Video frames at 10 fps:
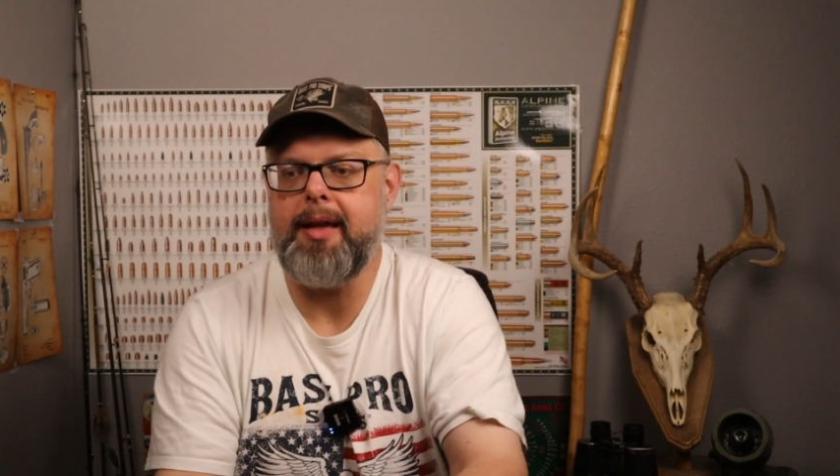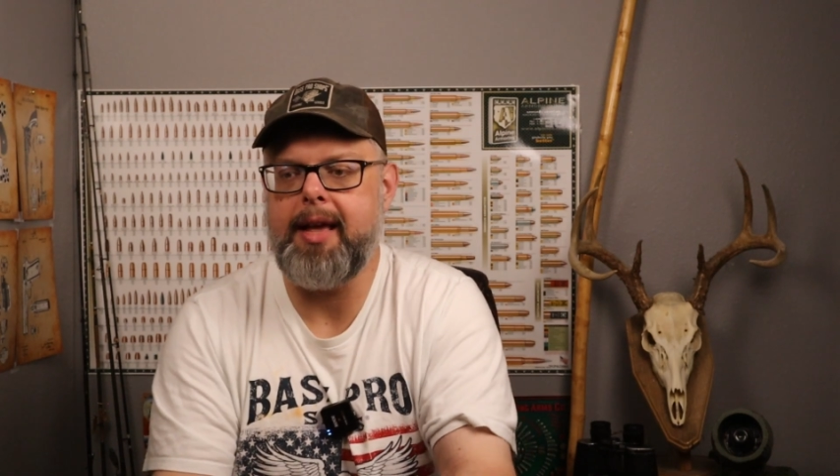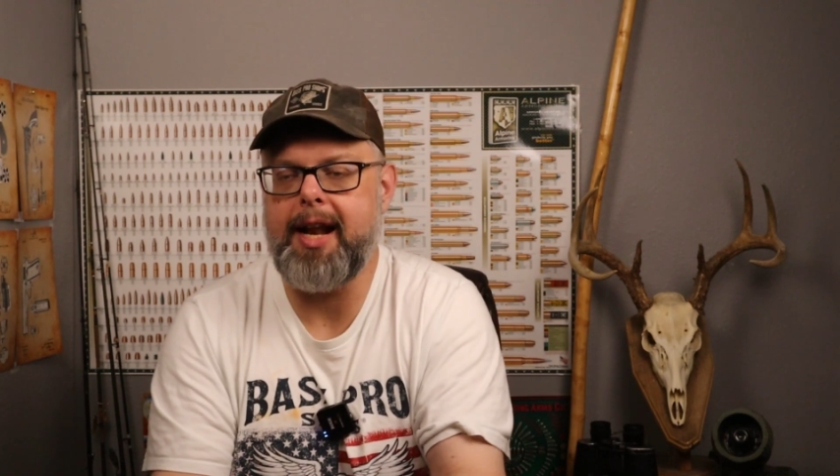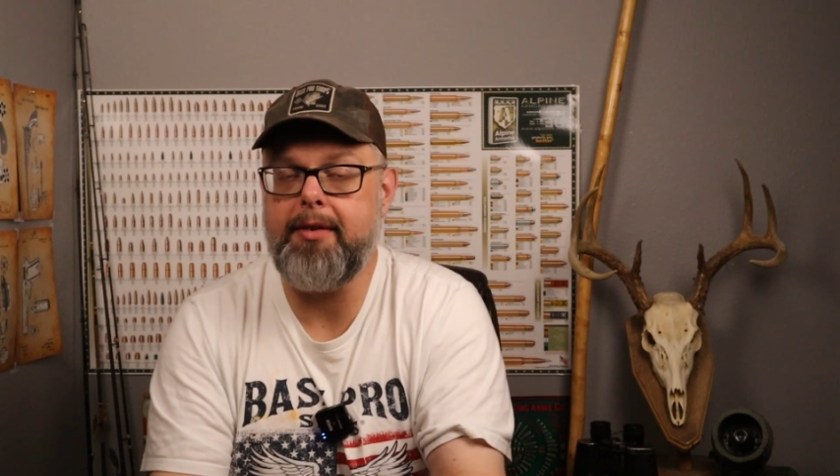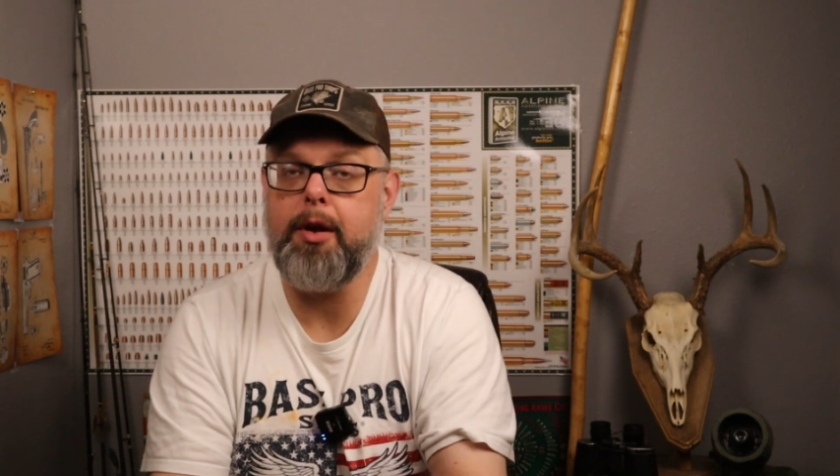
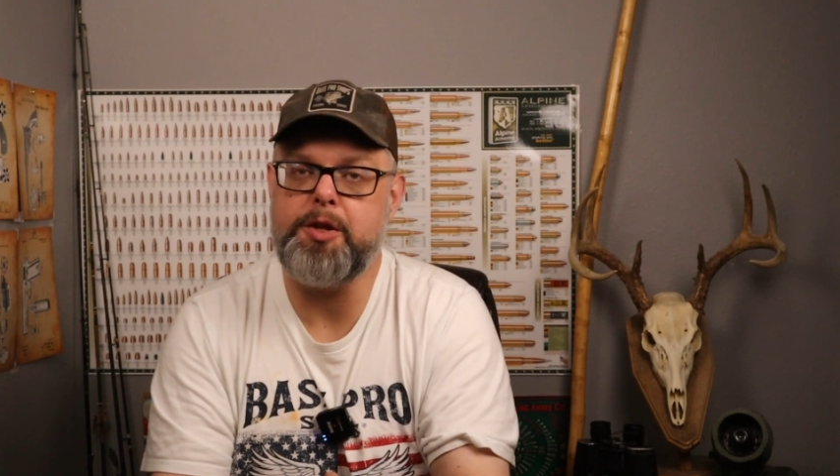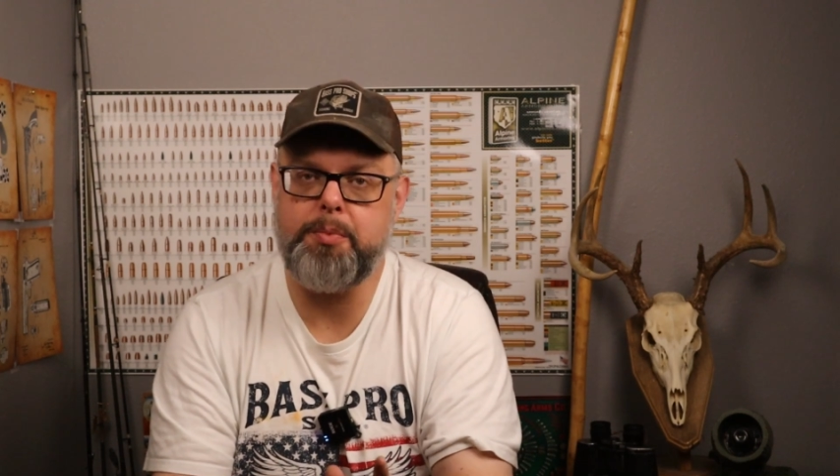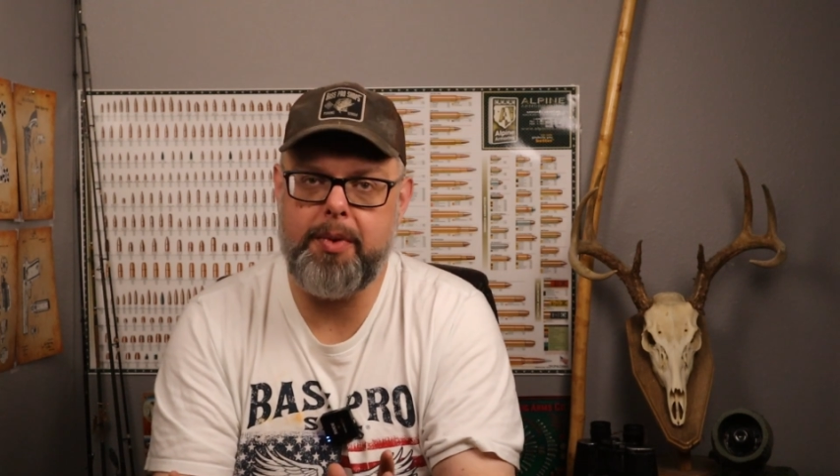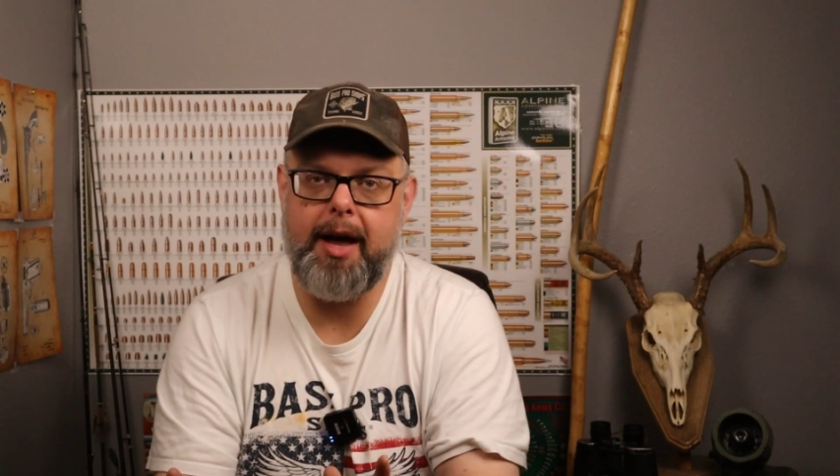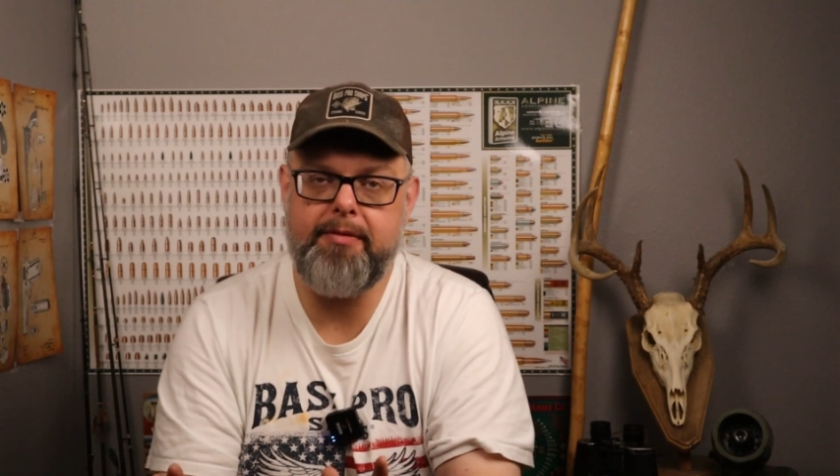And I've
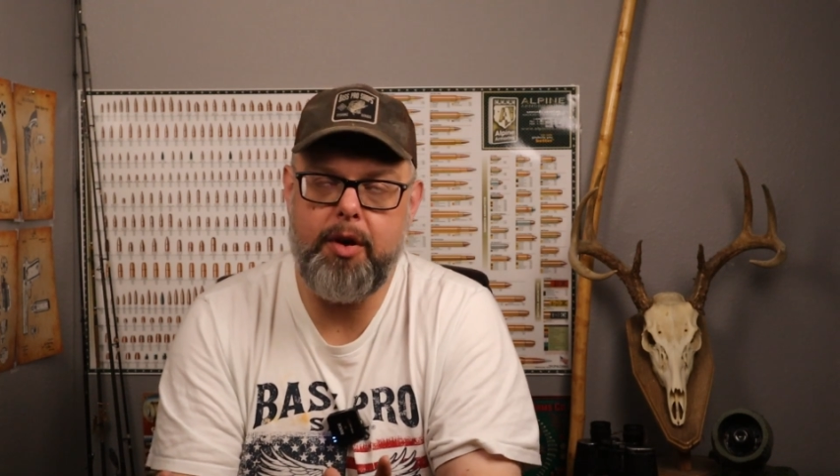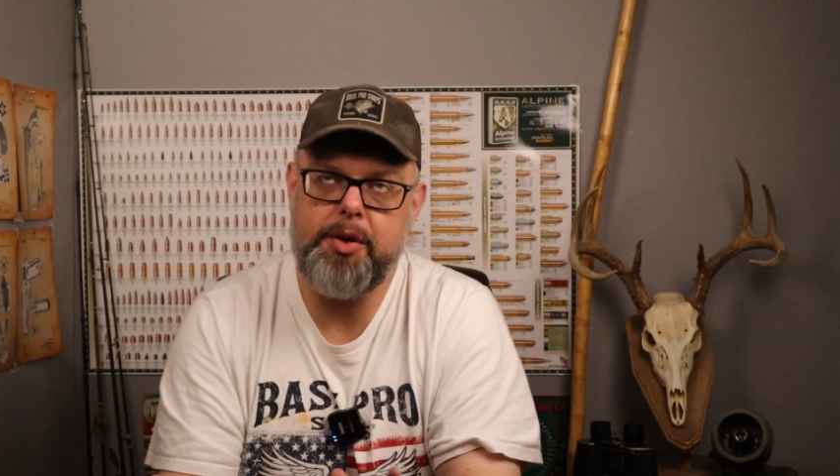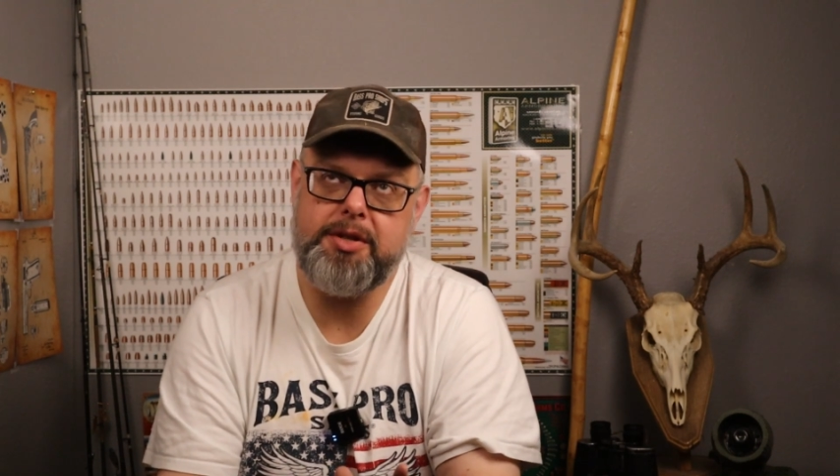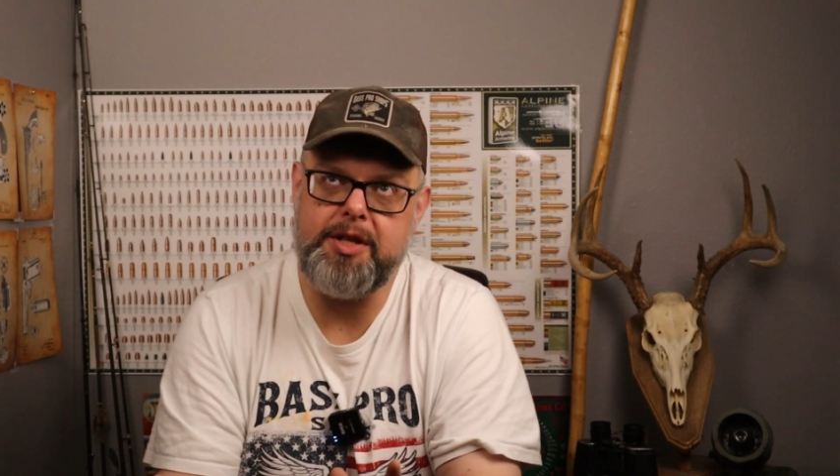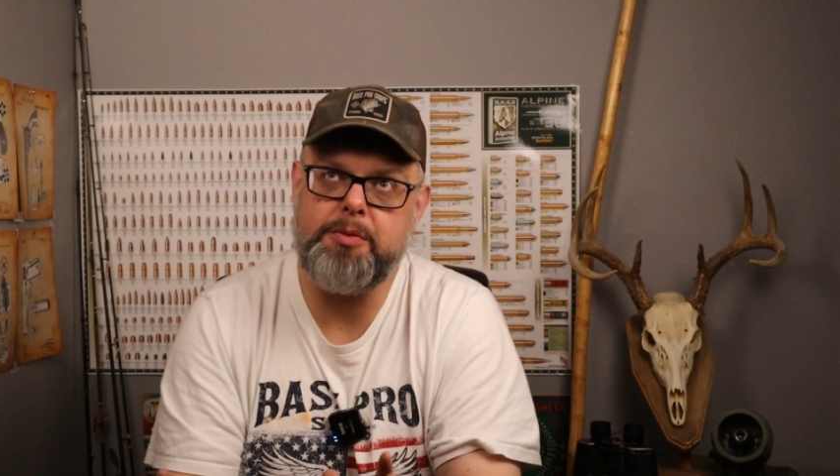
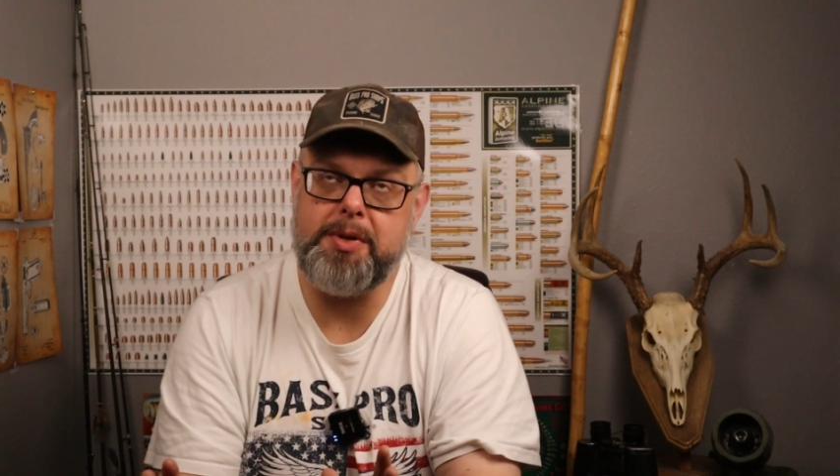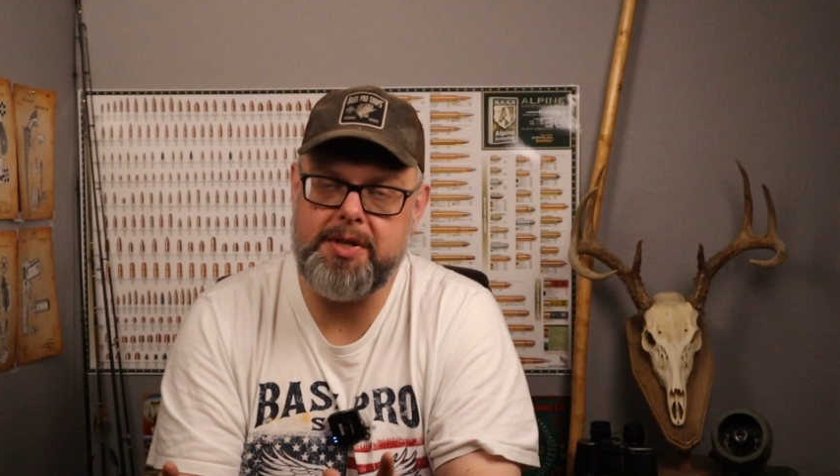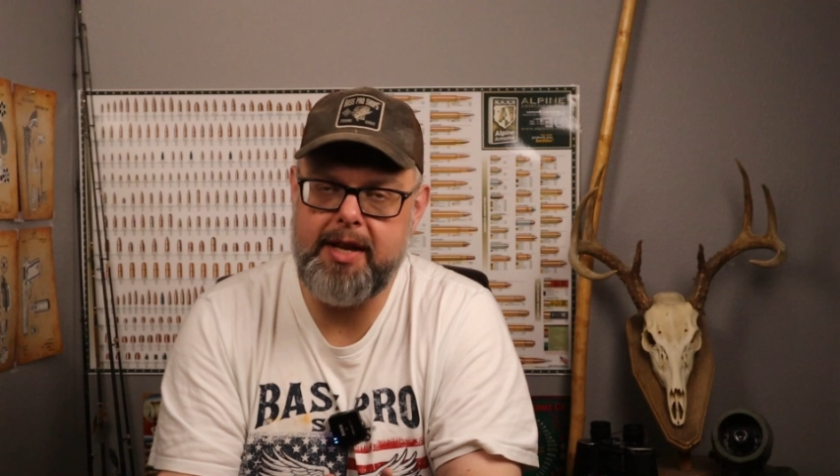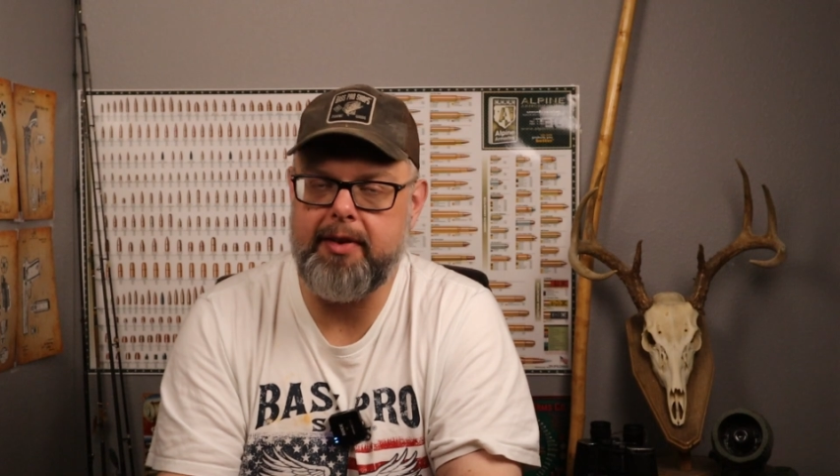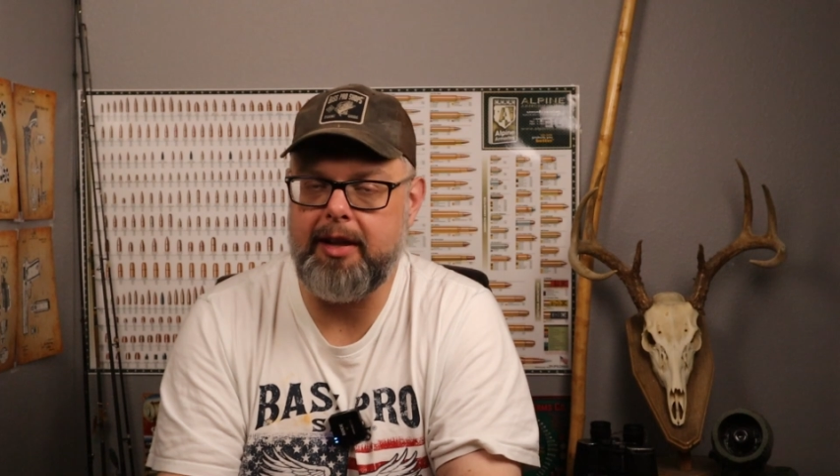noticed it
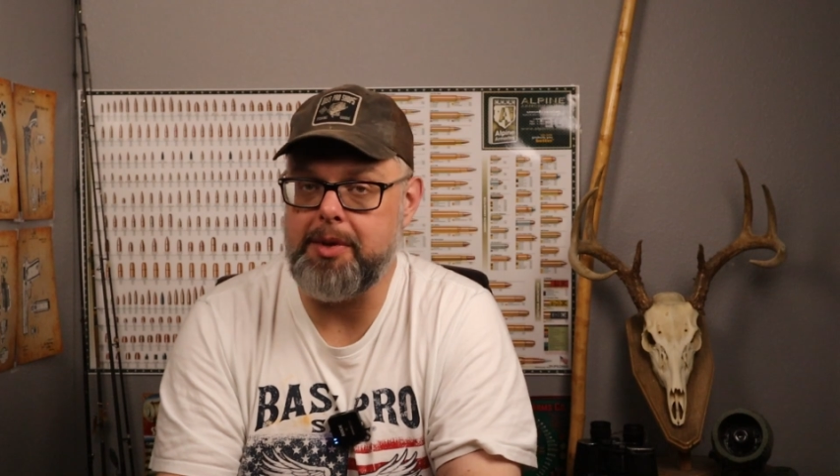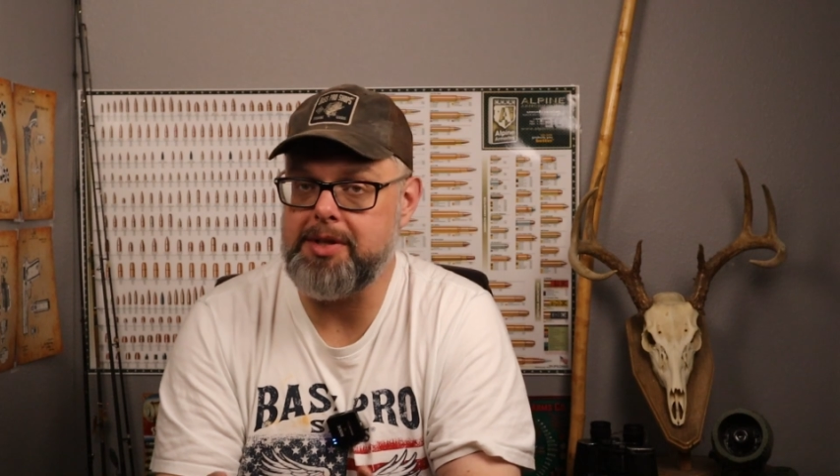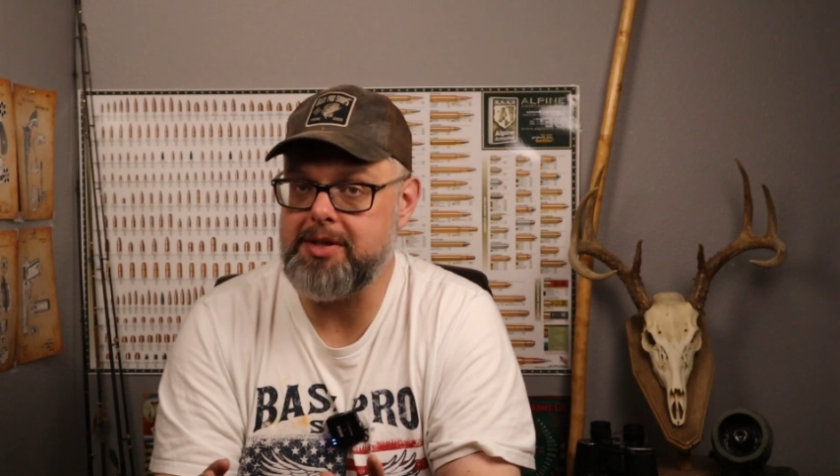specifically with